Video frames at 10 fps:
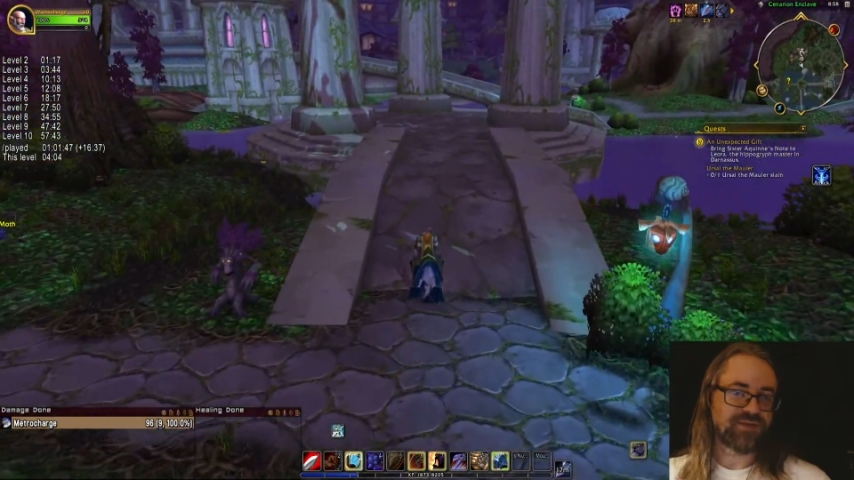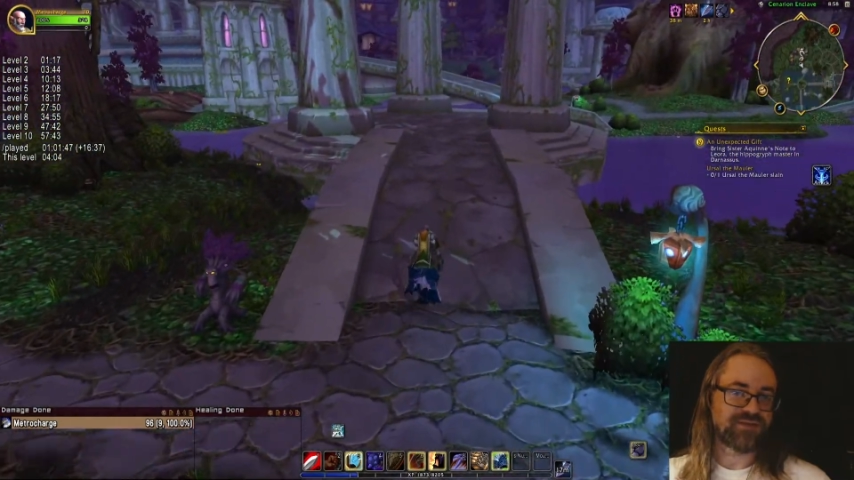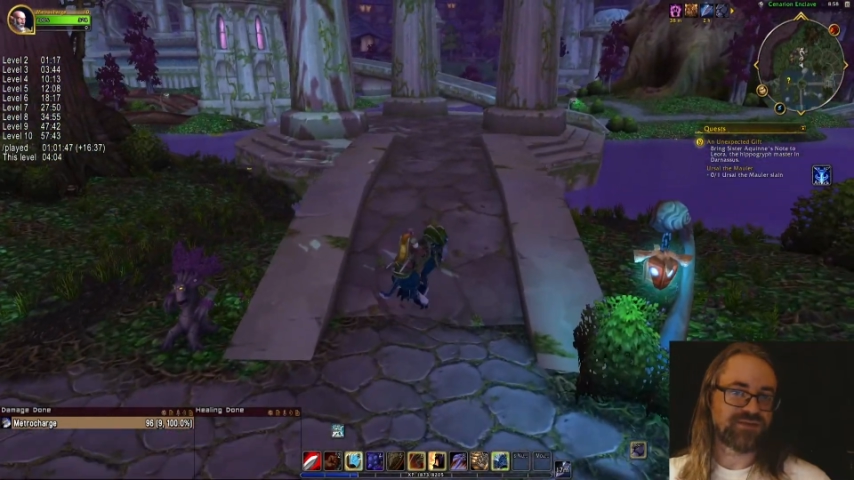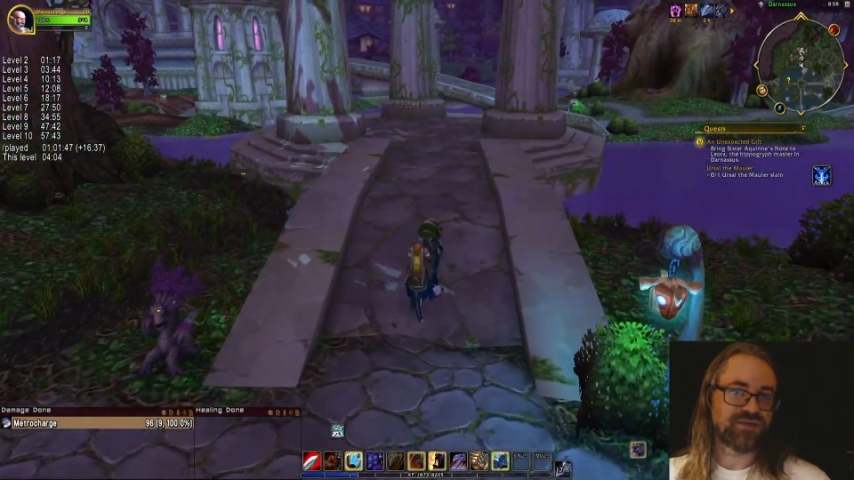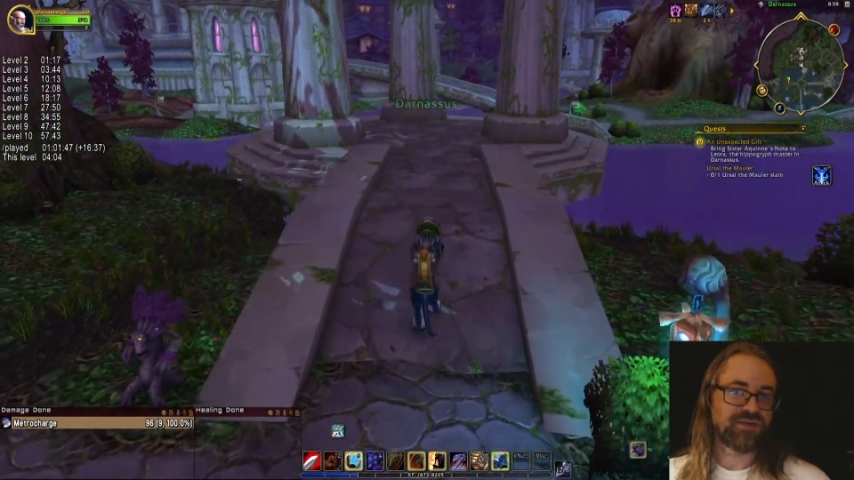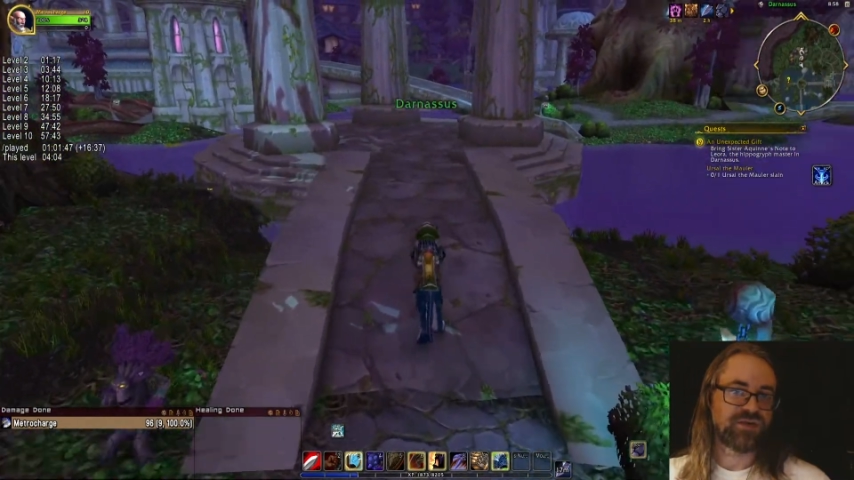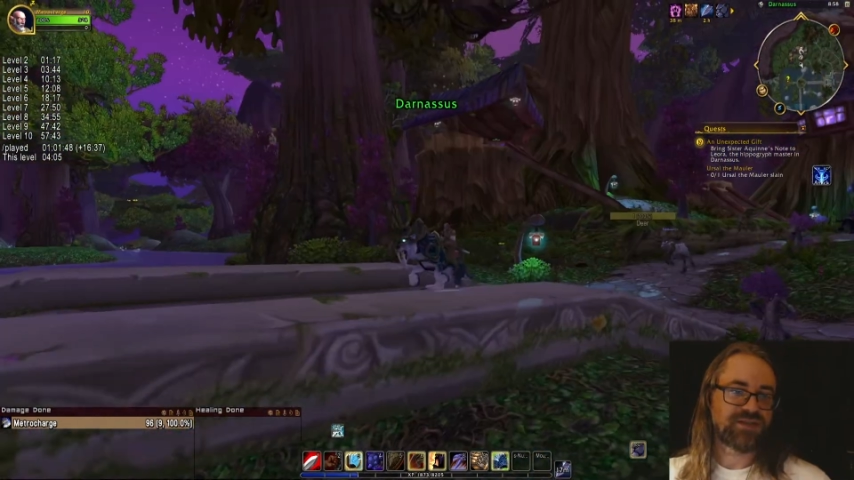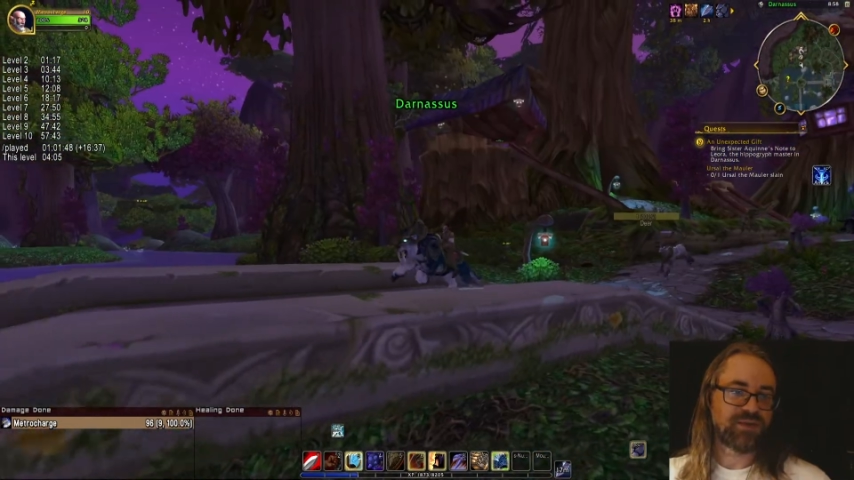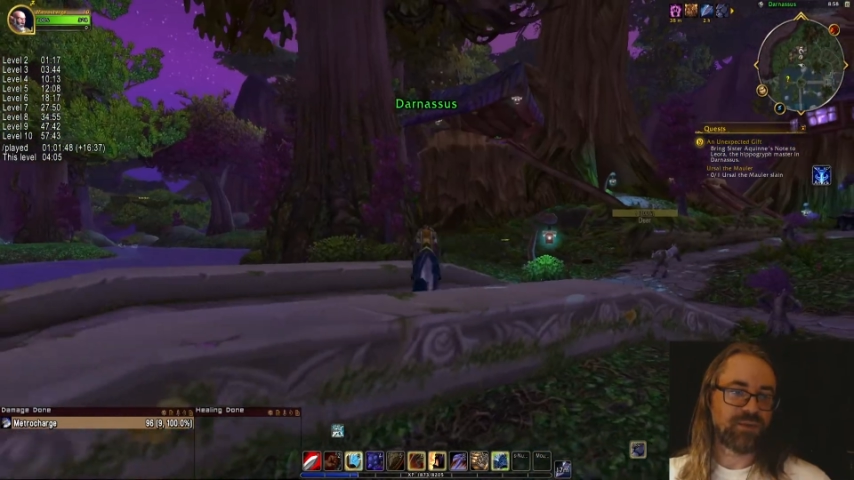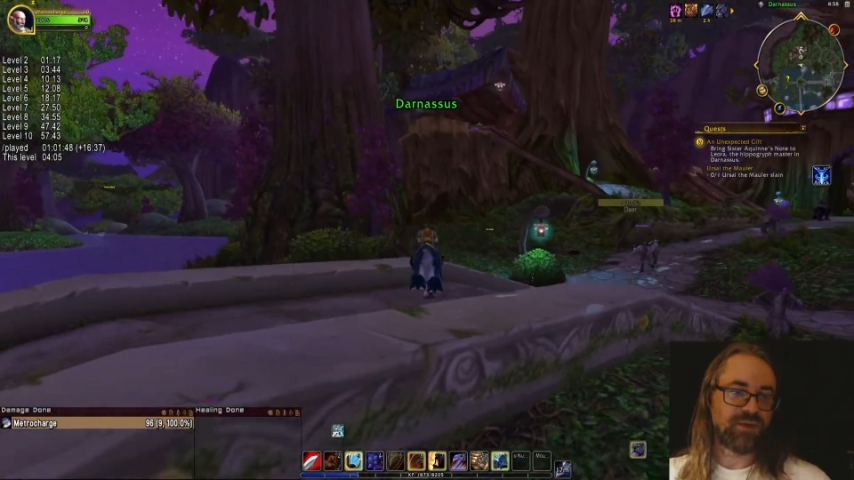This is
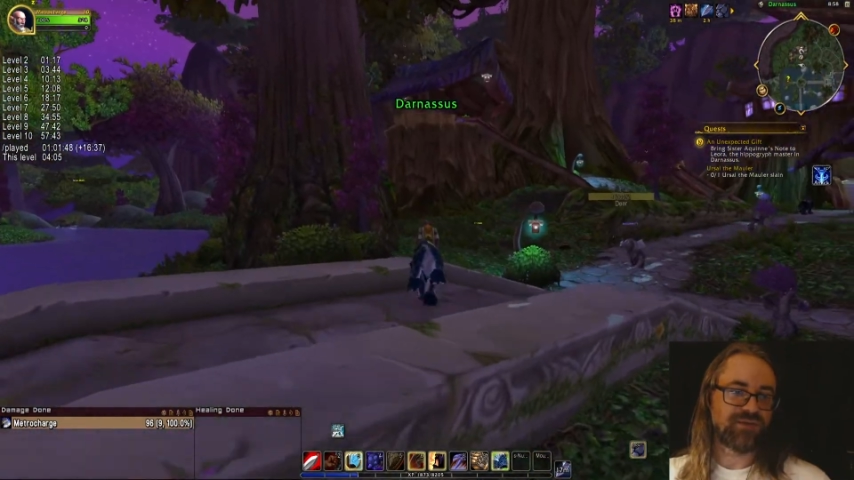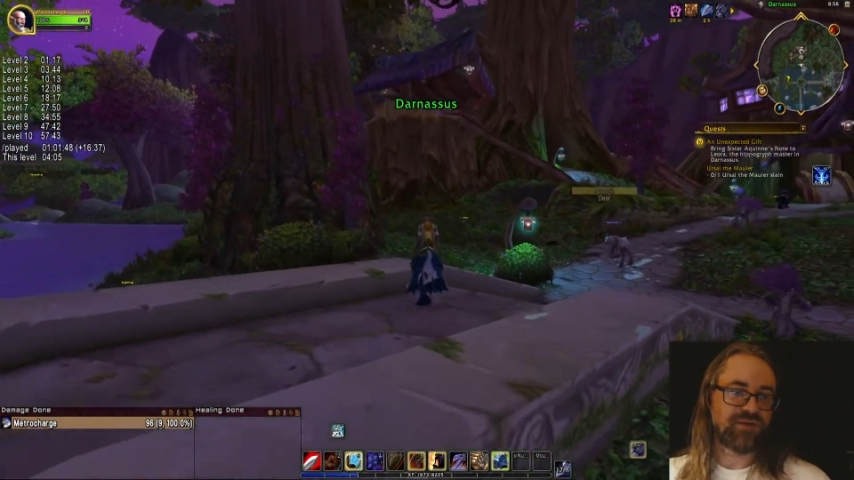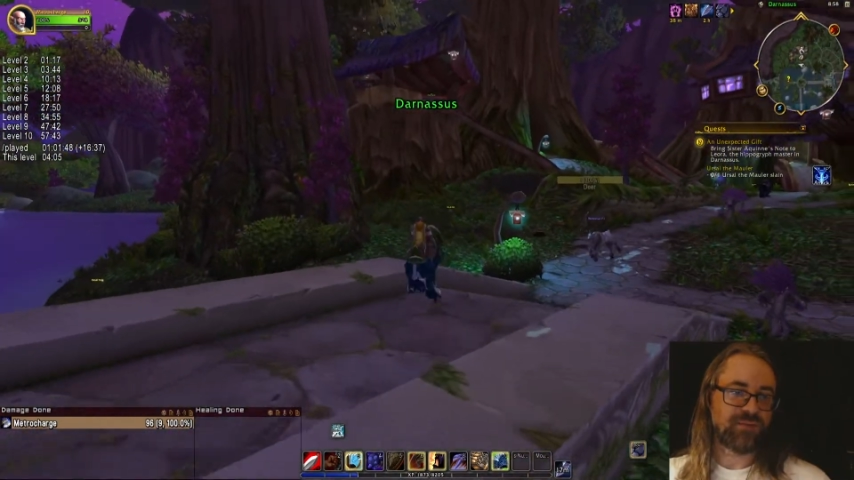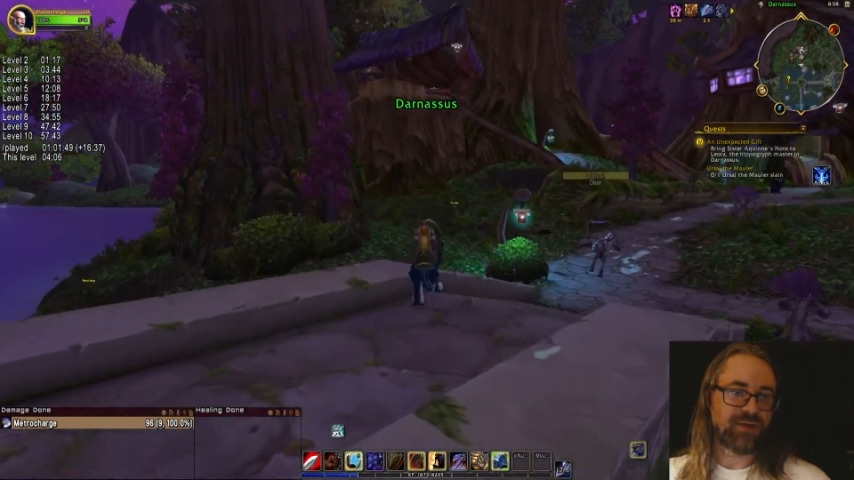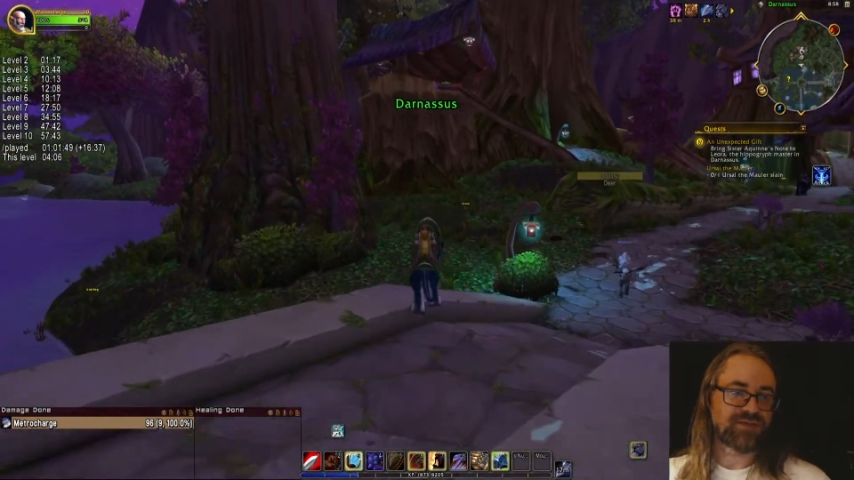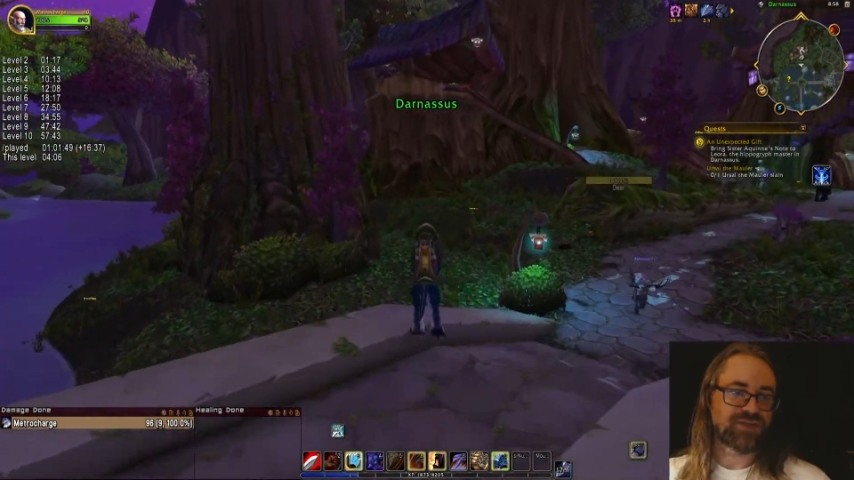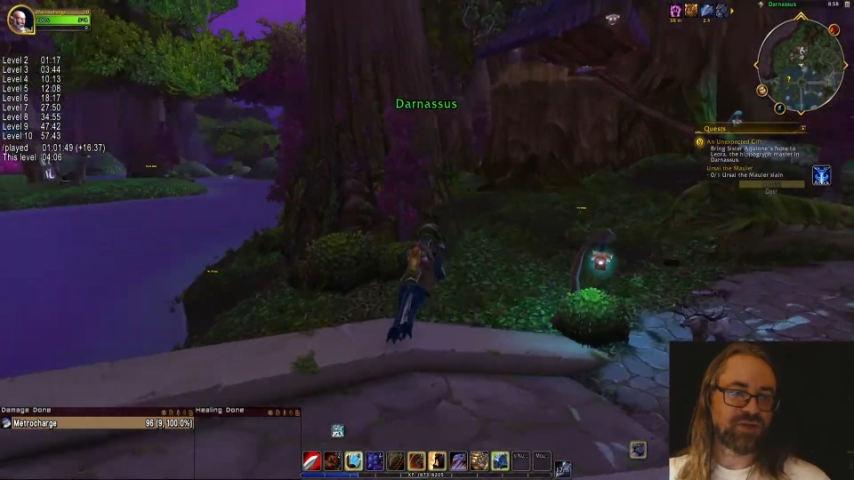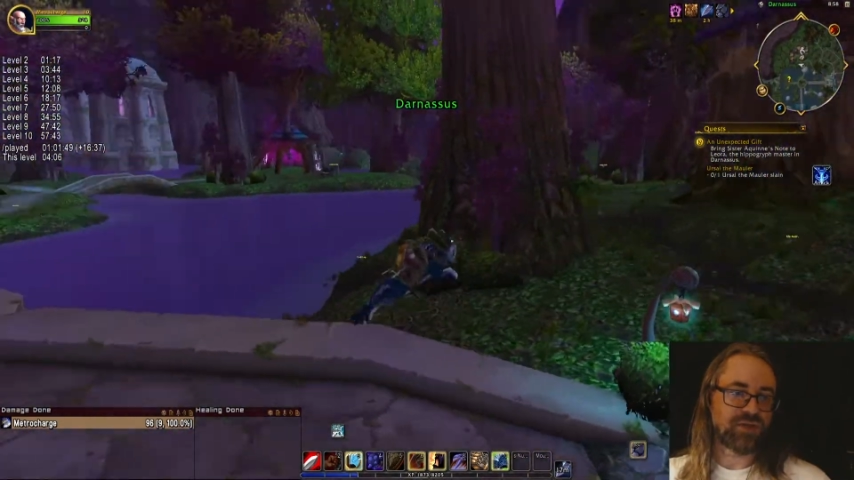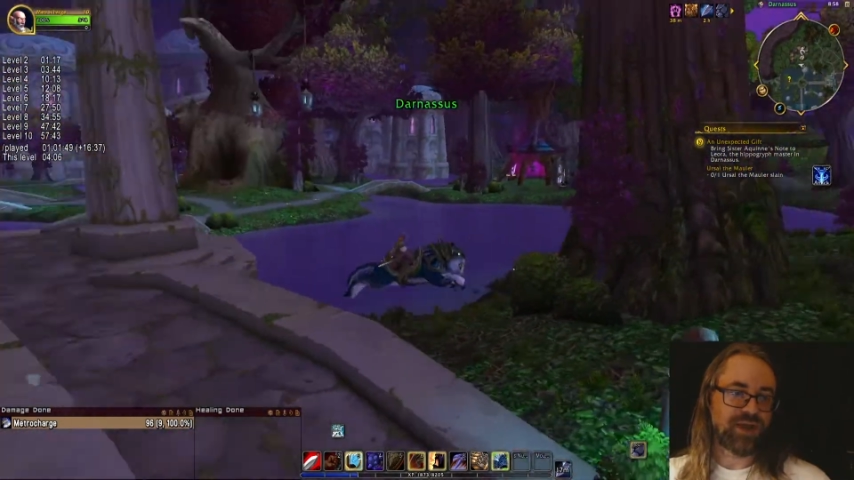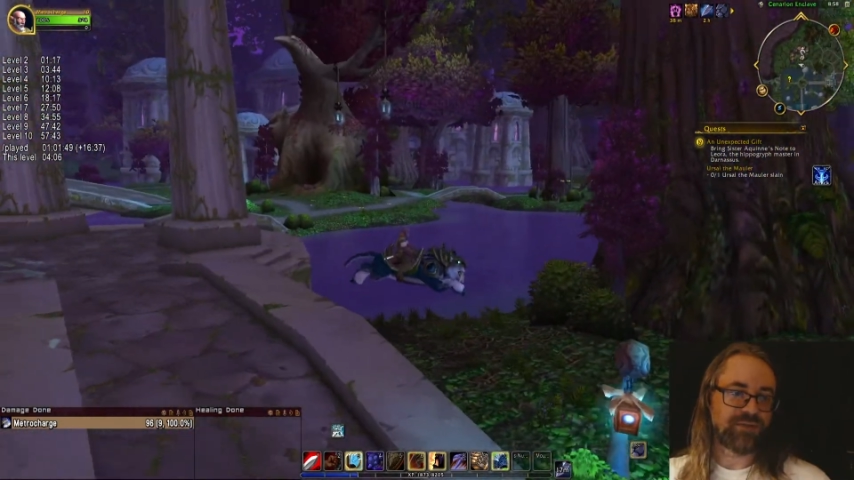honestly one of my favorite mounts in the
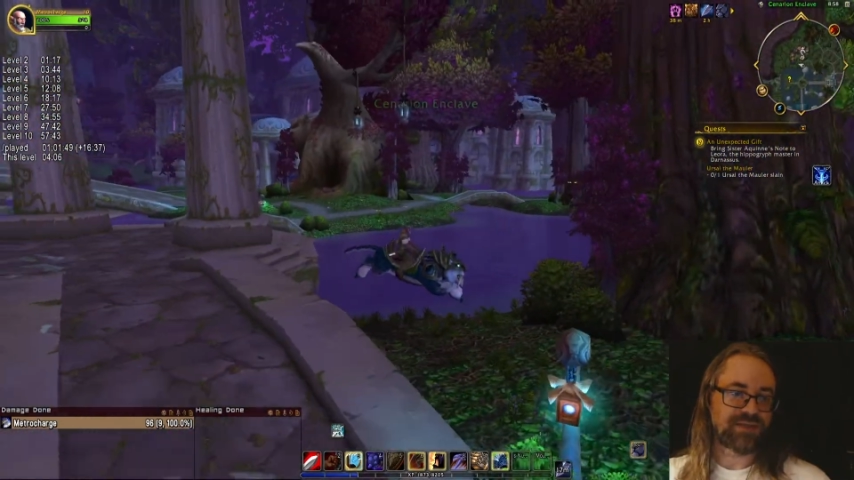whole game.